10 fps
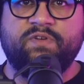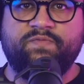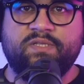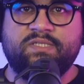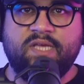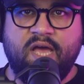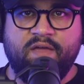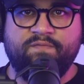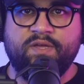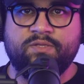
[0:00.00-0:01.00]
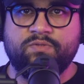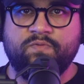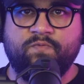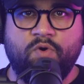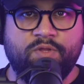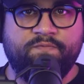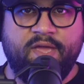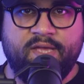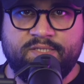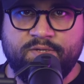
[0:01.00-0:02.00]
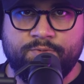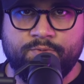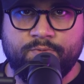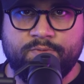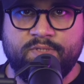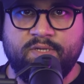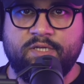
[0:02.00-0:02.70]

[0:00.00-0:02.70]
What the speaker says: We will dive into the world of SEO tools,